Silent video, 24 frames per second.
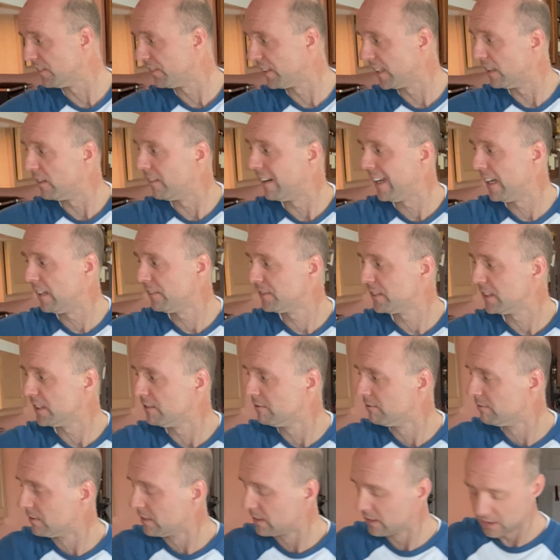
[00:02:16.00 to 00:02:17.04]
don't have to.
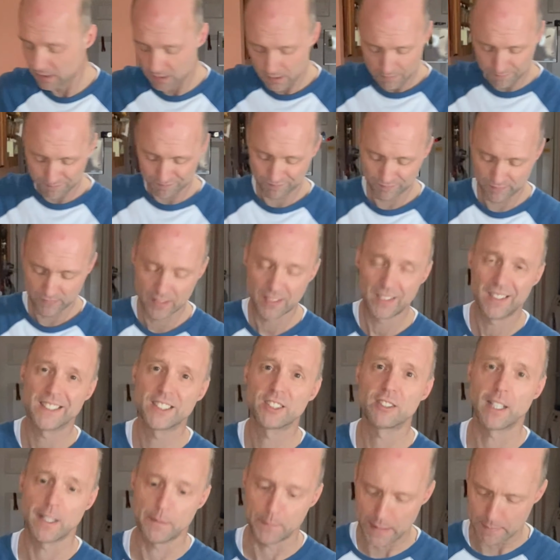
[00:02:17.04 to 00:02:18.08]
Let's
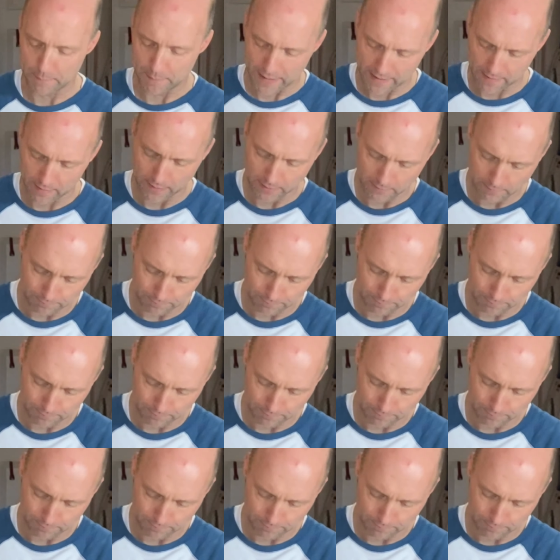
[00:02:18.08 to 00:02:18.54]
try the meat mallet.